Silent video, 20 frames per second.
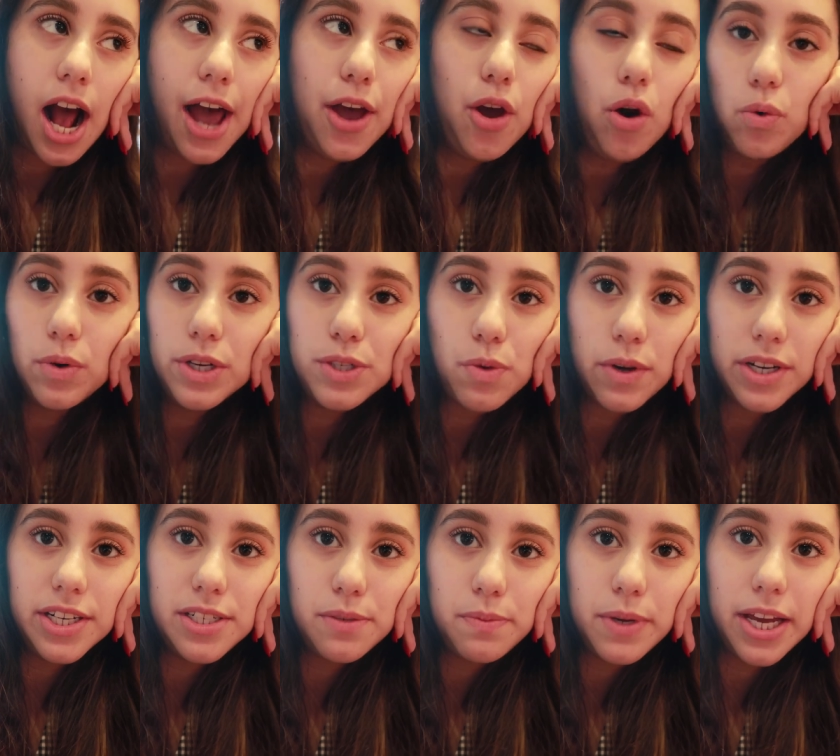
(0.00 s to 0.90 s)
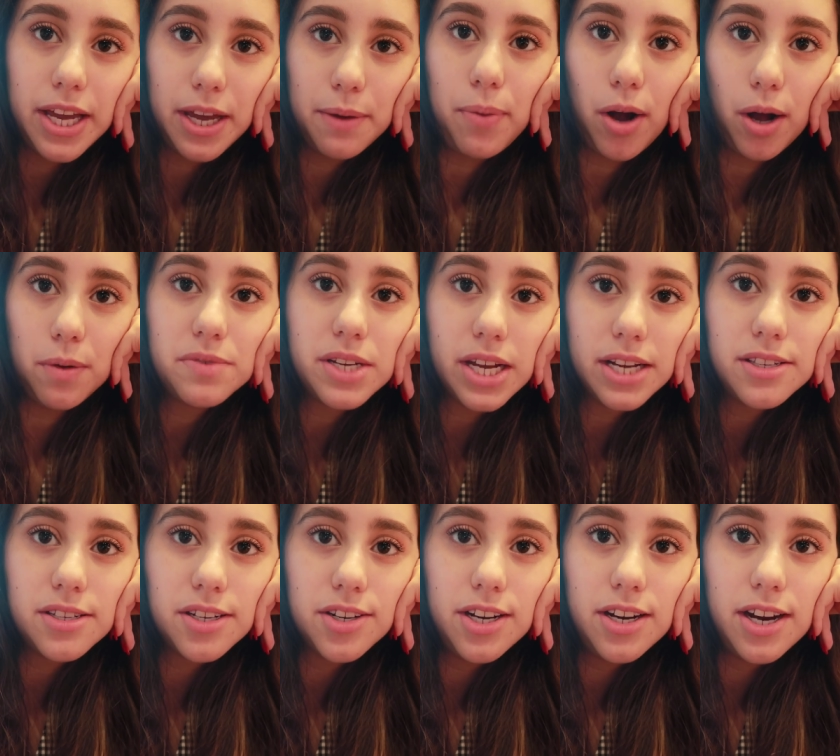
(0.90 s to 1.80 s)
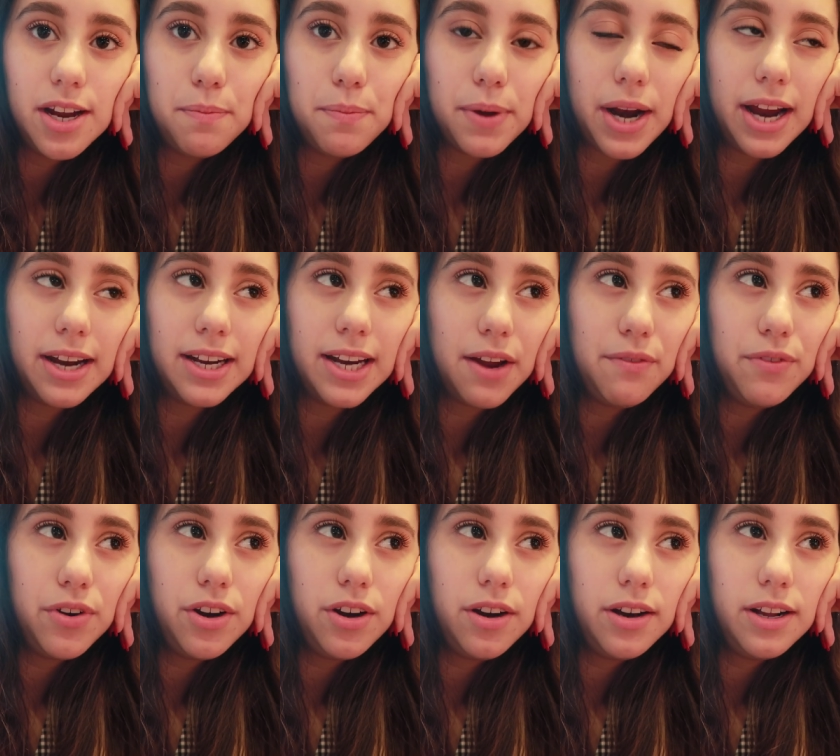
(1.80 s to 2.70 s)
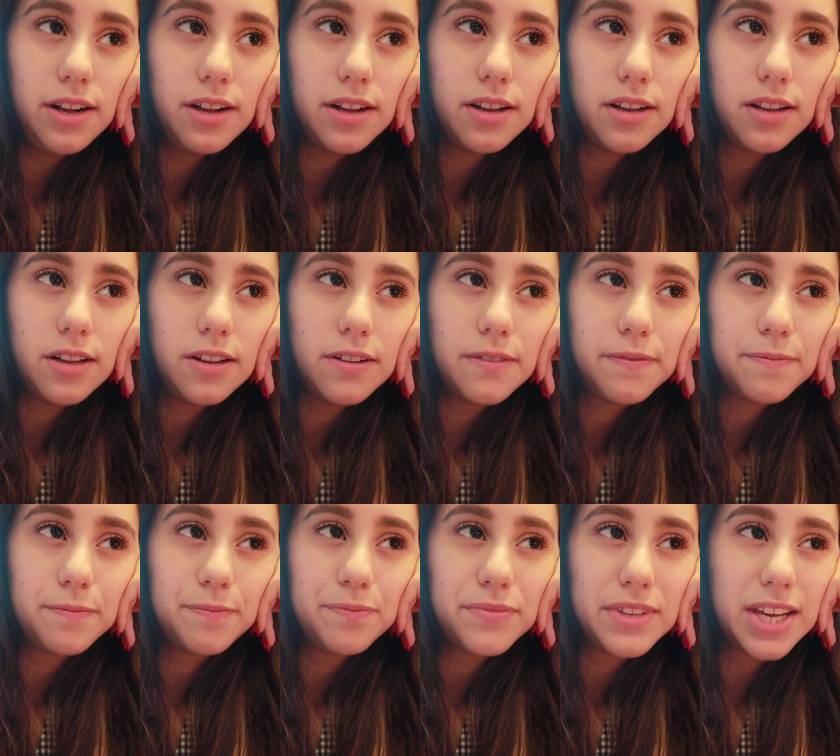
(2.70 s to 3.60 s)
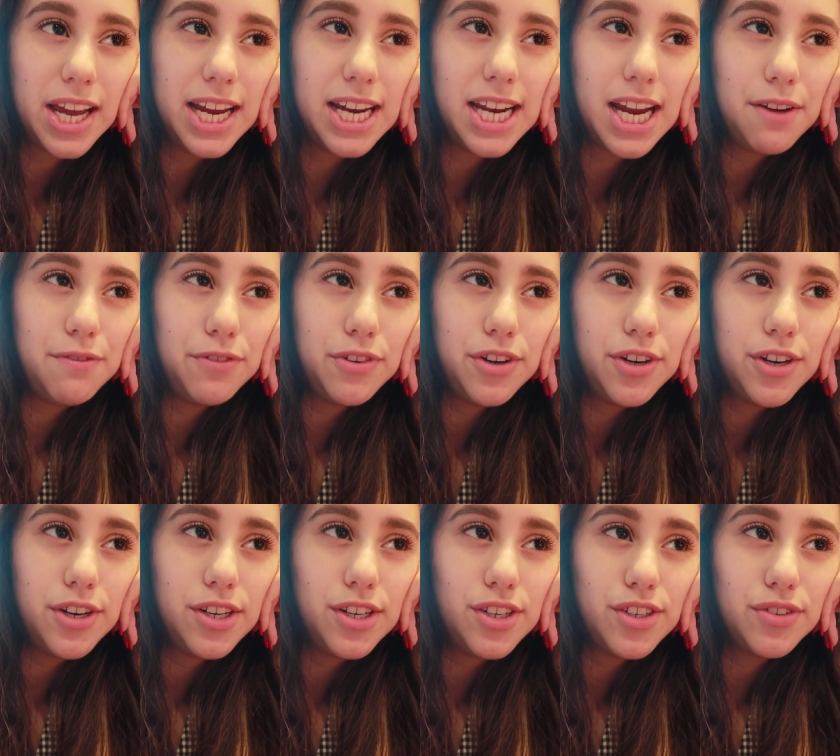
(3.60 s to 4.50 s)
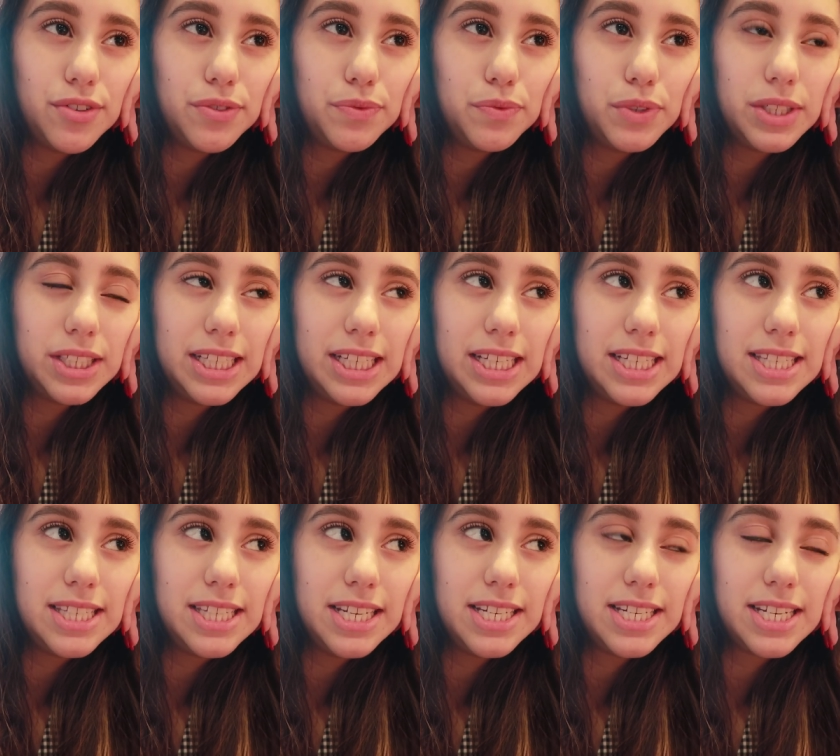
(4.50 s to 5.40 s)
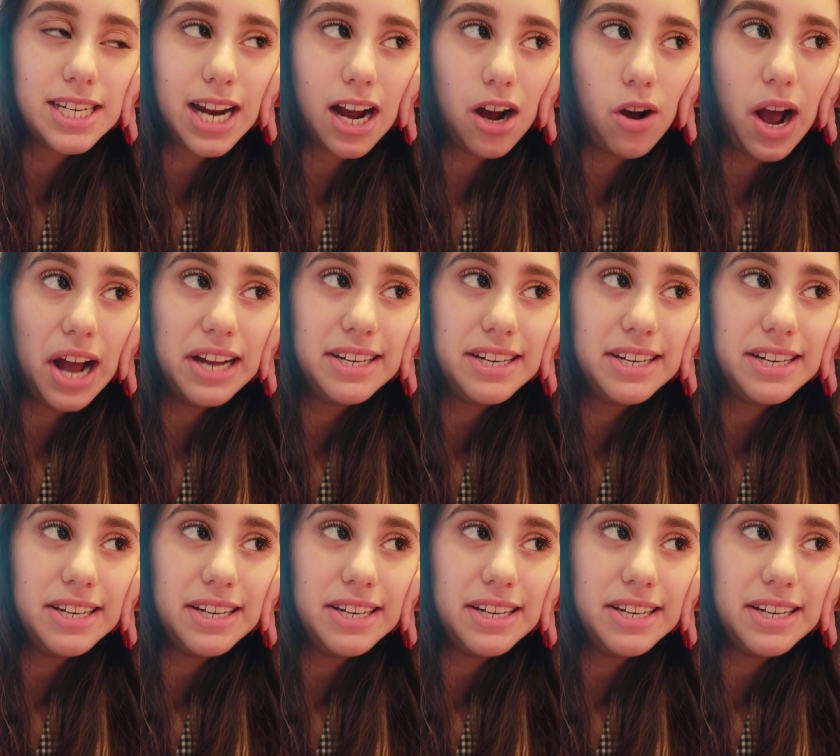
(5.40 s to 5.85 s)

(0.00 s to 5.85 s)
I always wanted to be a hip hop dancer, but I never, I never really seeked it out.